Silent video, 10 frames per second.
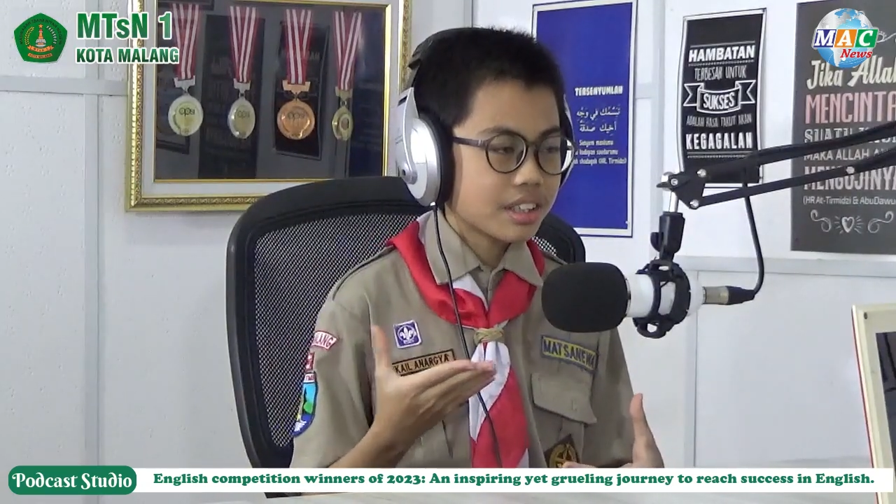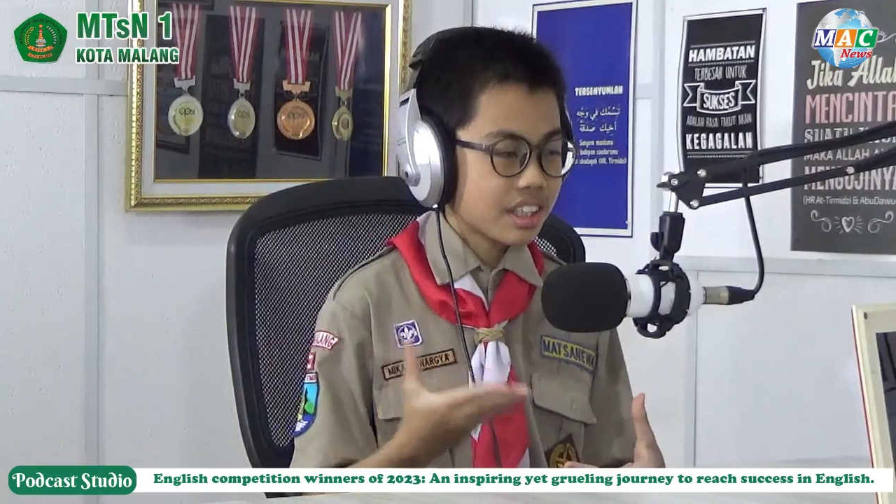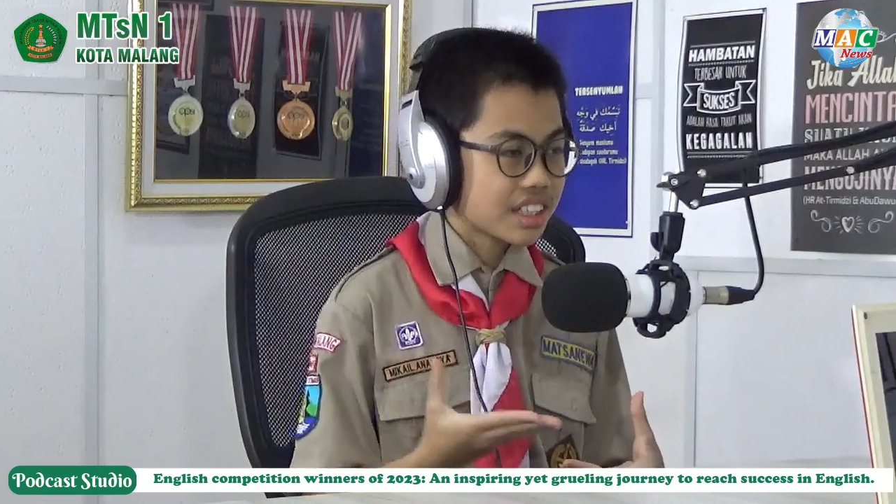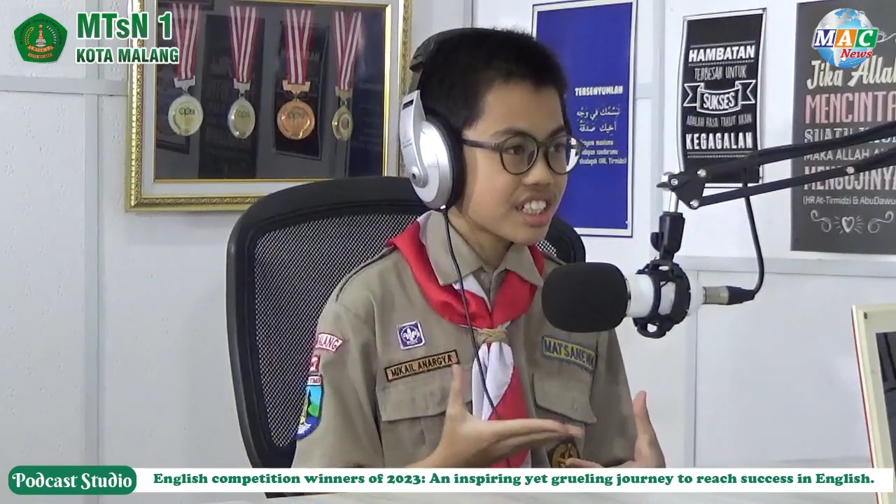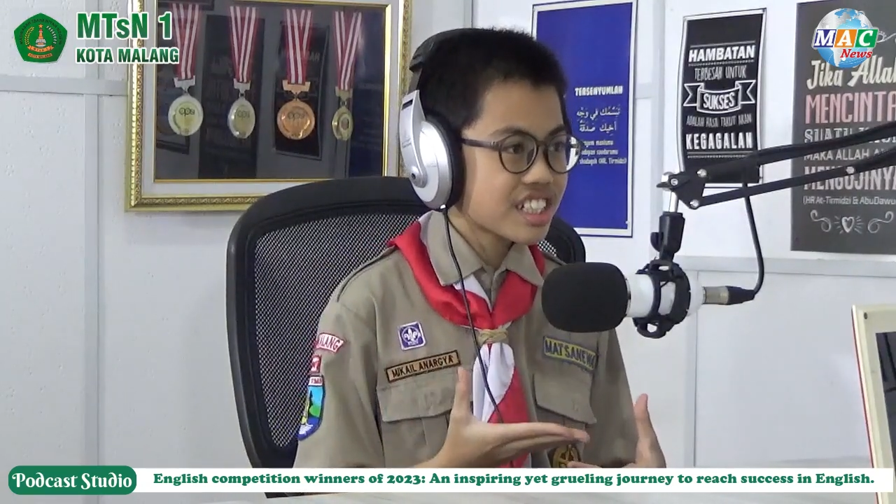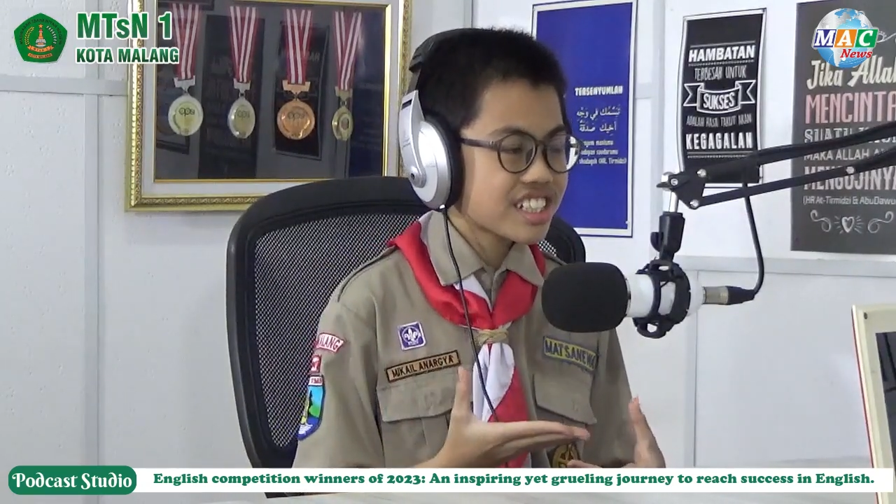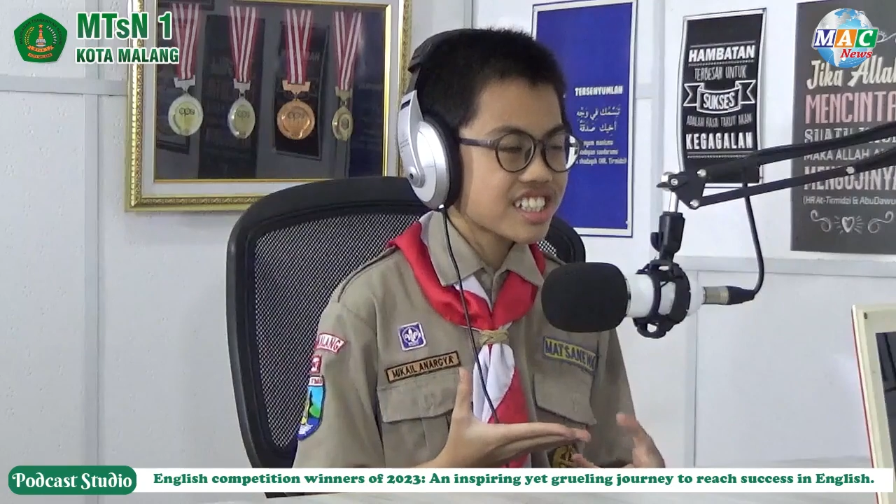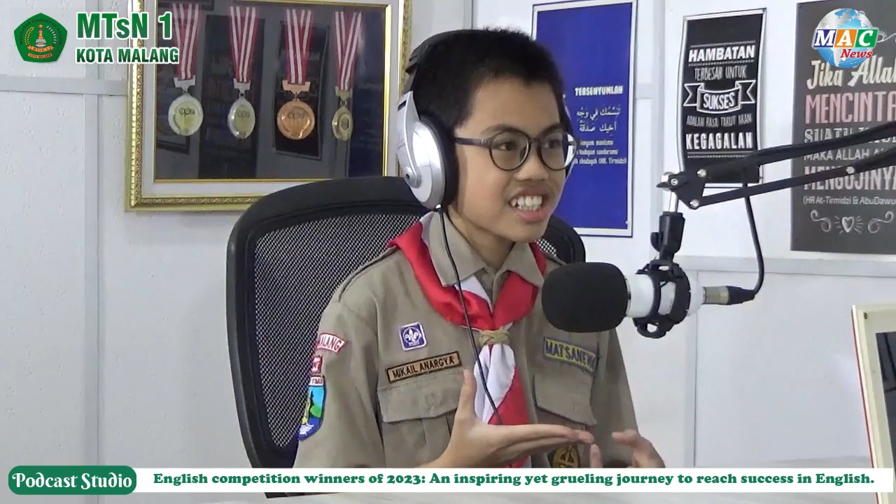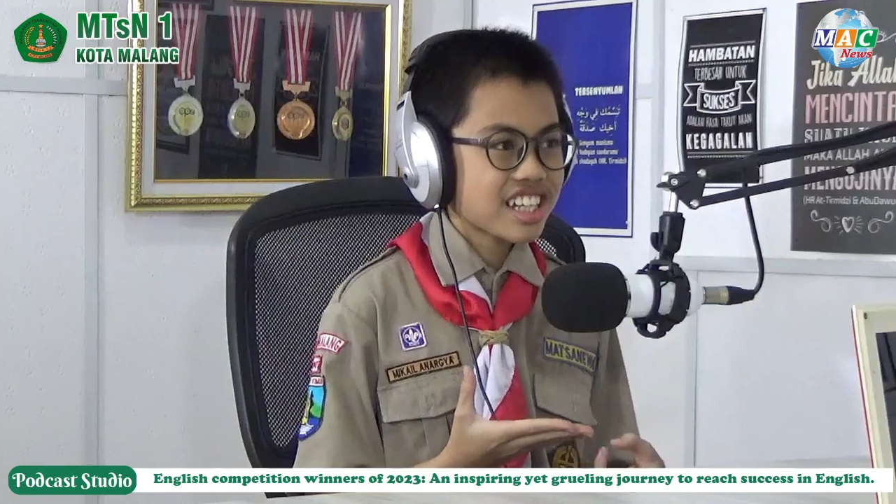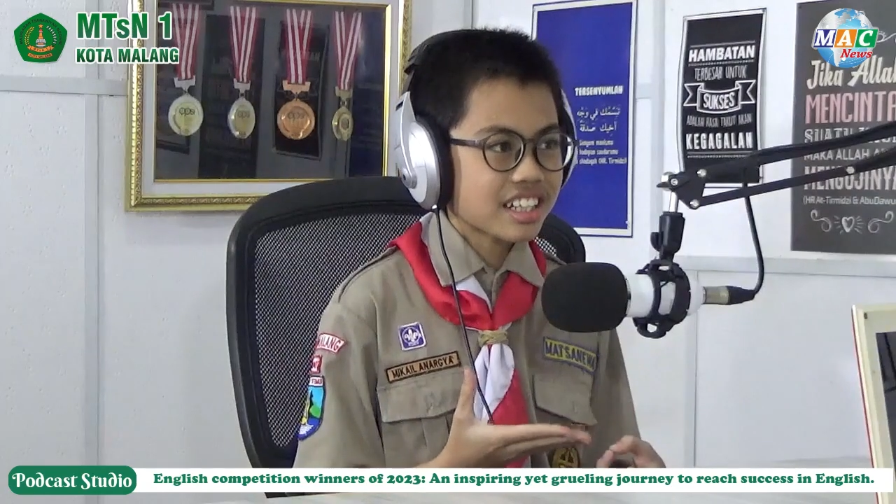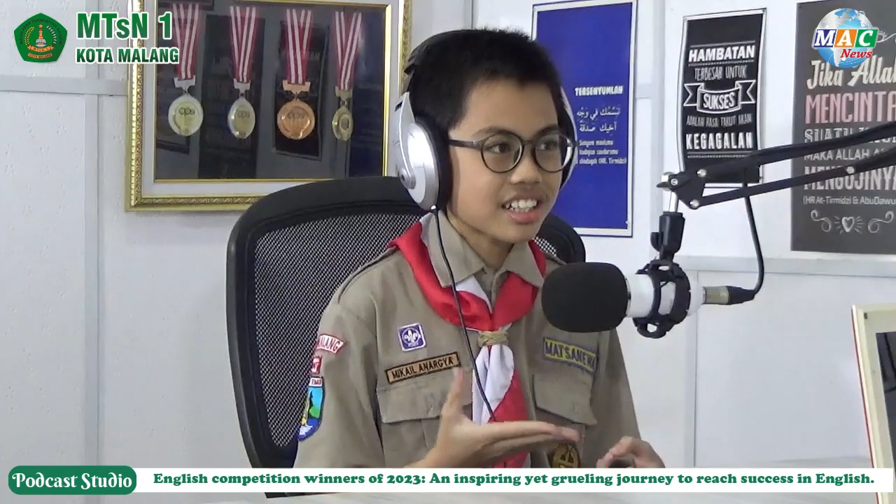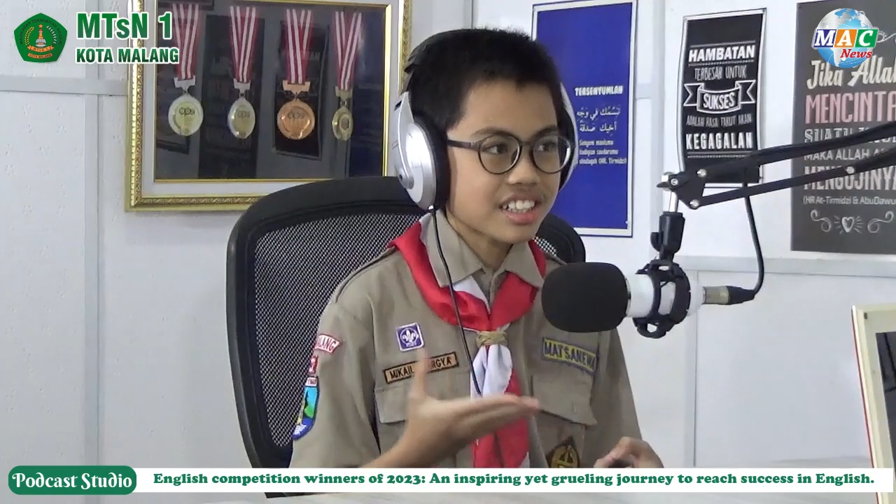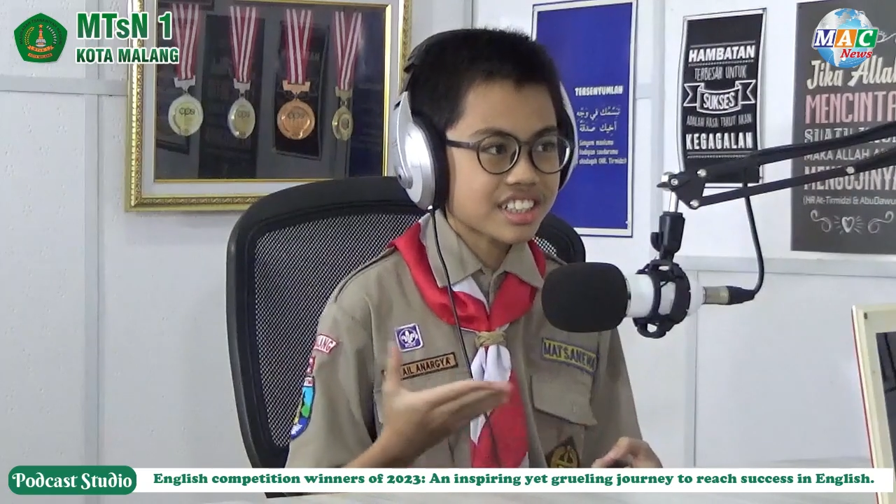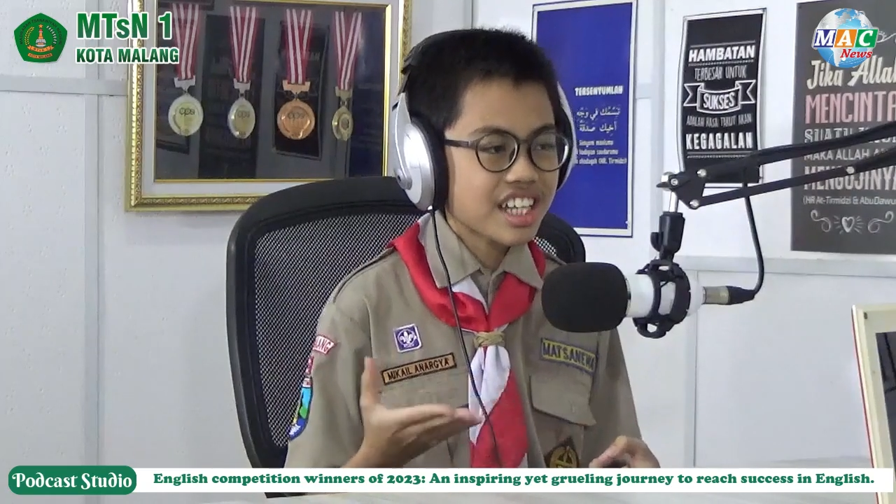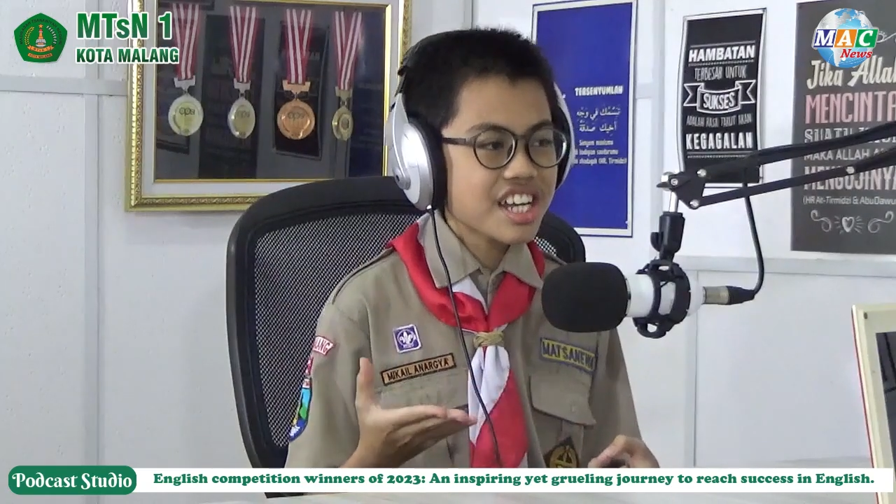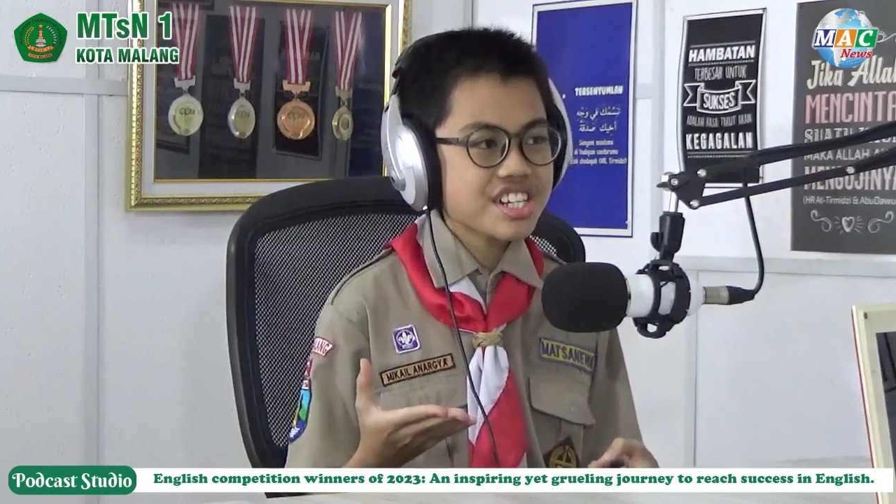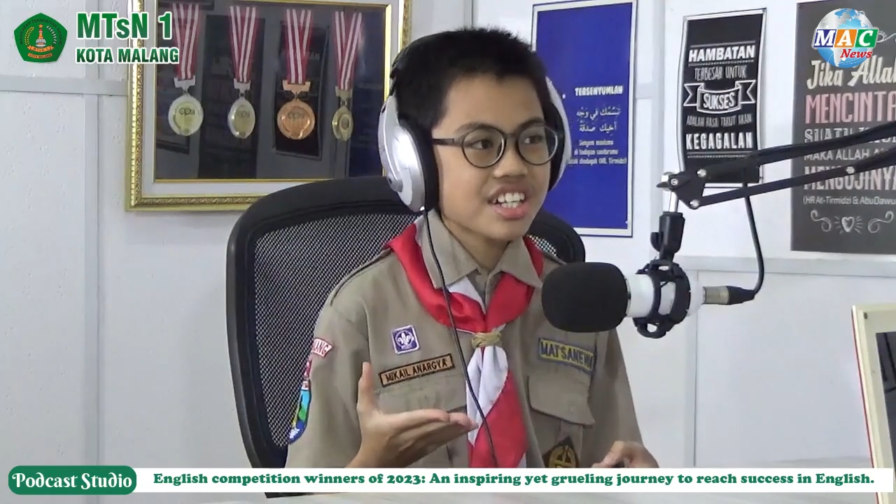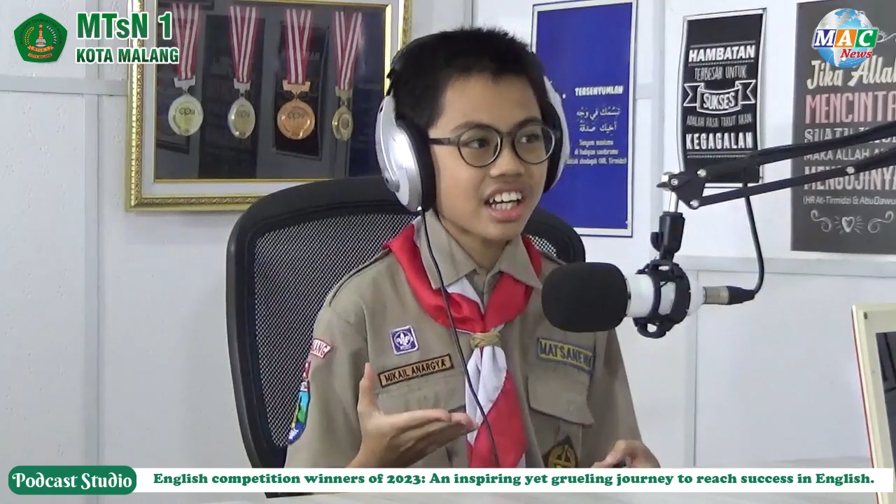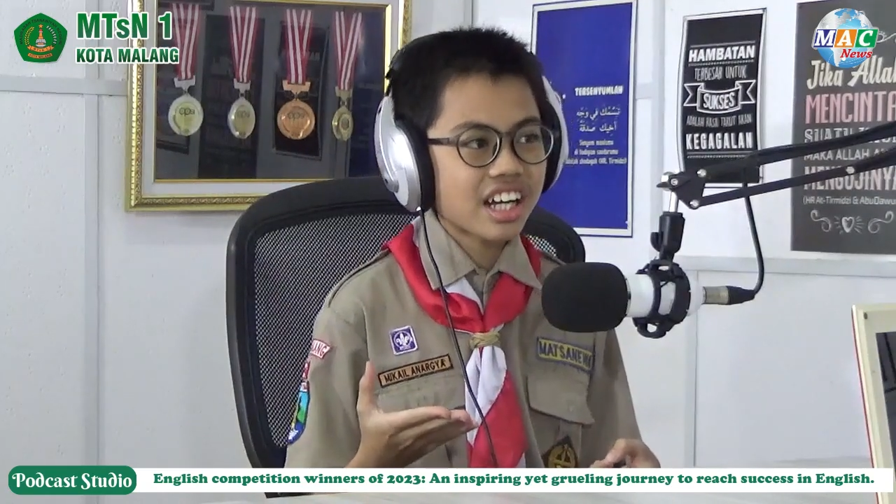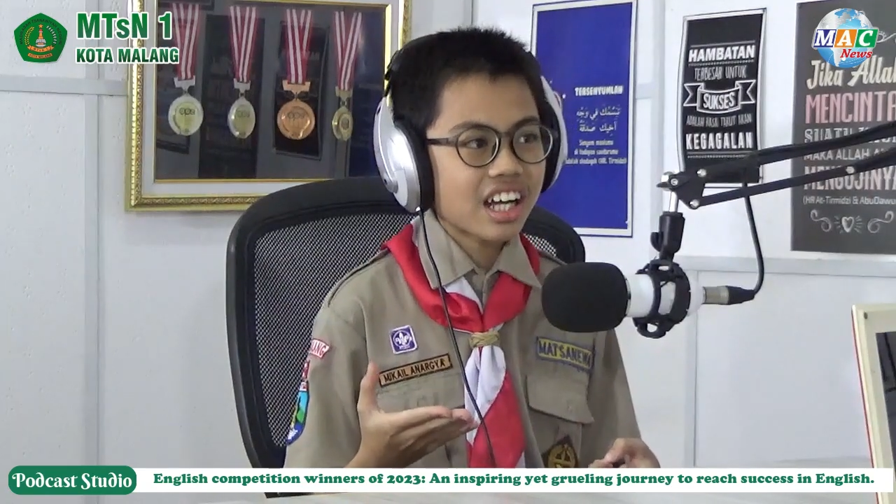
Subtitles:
judges in the stage,